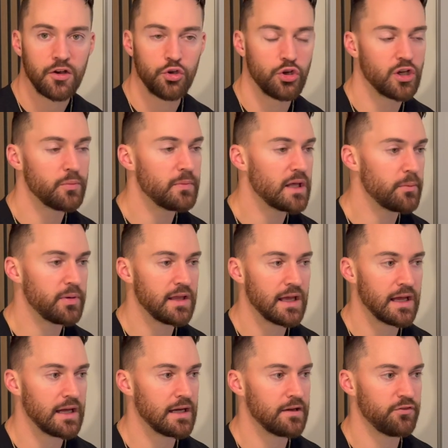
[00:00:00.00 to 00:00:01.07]
You could maybe
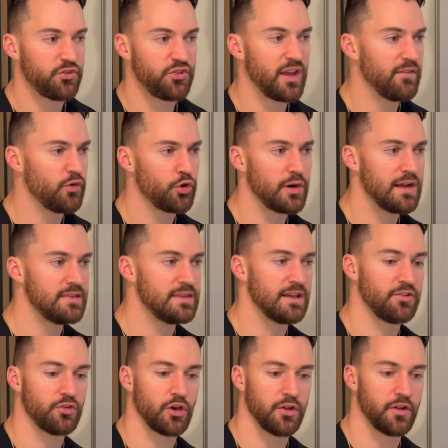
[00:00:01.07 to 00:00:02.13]
have 7 or 8
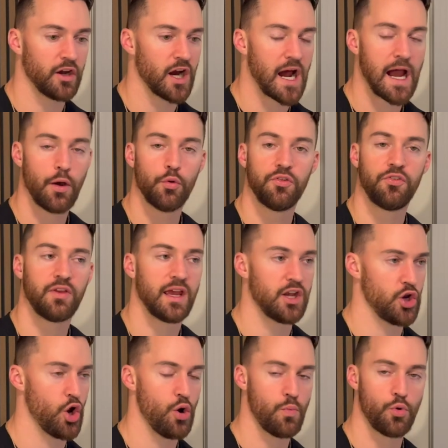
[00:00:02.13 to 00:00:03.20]
things on there. I would say
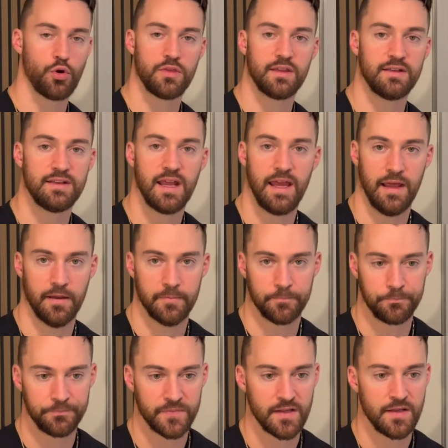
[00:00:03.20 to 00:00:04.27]
no more than 10.
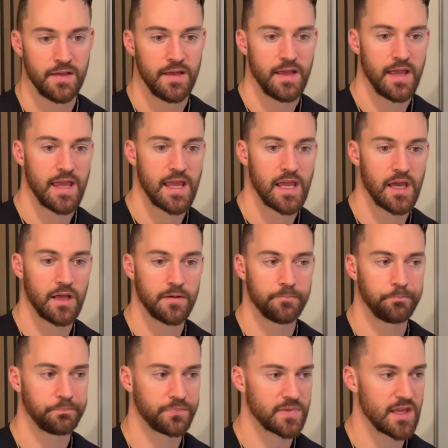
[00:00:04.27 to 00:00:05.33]
And
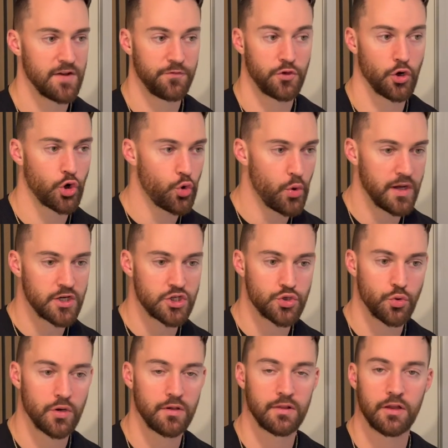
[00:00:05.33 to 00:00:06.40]
if they're quick,
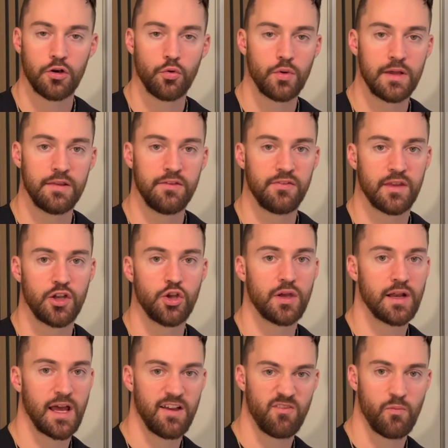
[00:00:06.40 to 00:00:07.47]
short, little ones, then you
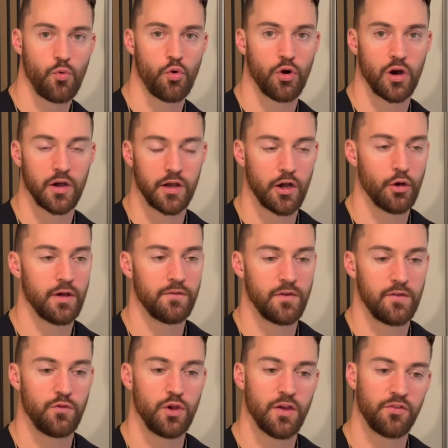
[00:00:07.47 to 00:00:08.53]
can have more.
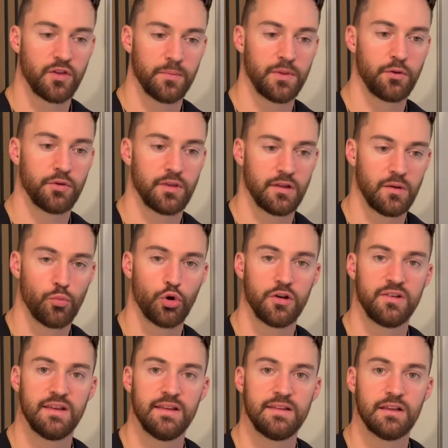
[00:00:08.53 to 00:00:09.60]
If you have something with a little more
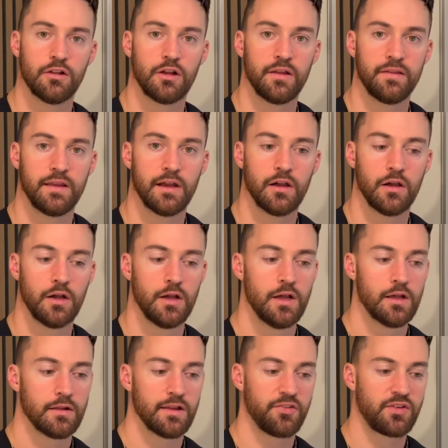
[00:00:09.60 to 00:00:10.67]
detail on there,
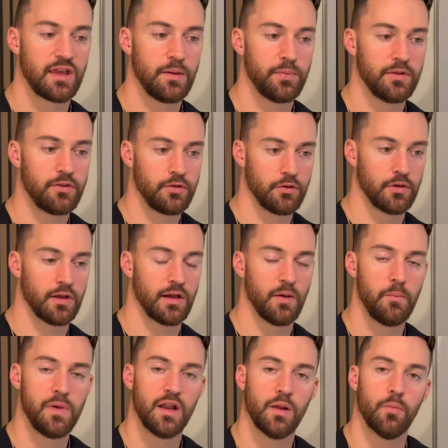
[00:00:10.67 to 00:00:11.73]
let's keep it to a
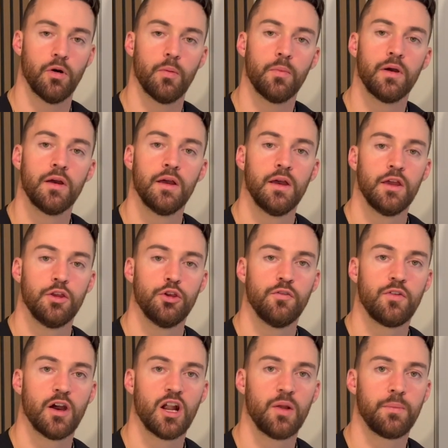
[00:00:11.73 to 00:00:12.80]
minimum. You've
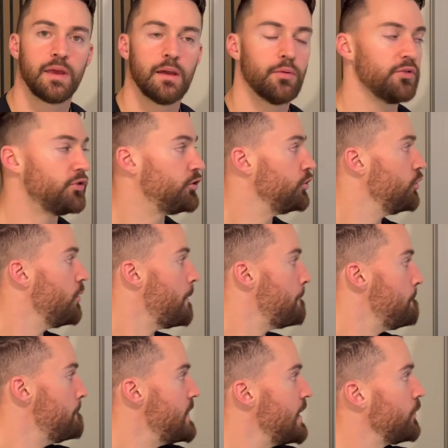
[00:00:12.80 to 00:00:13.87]
got to be able to
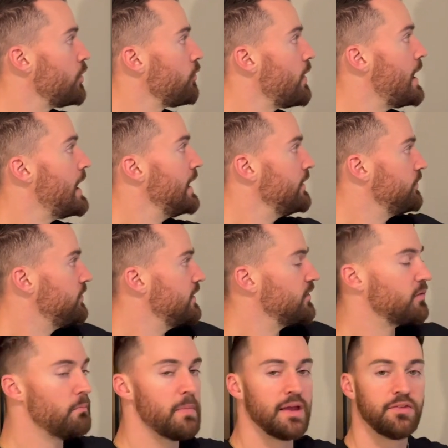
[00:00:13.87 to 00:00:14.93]
memorize this
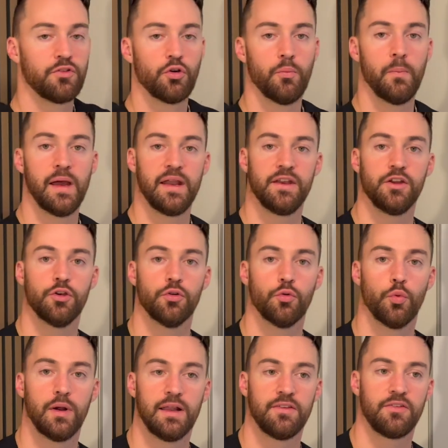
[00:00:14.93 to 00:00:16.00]
mental menu
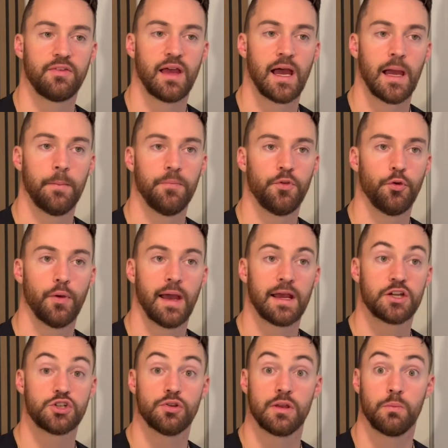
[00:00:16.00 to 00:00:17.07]
when it's time to
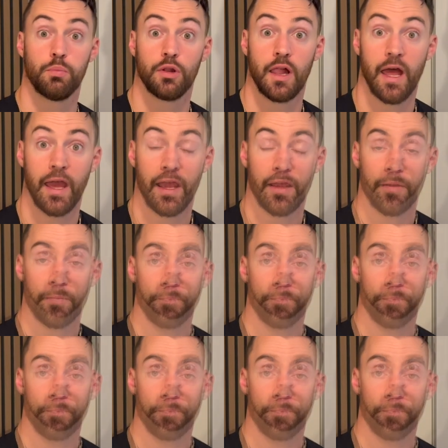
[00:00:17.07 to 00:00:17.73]
actually play.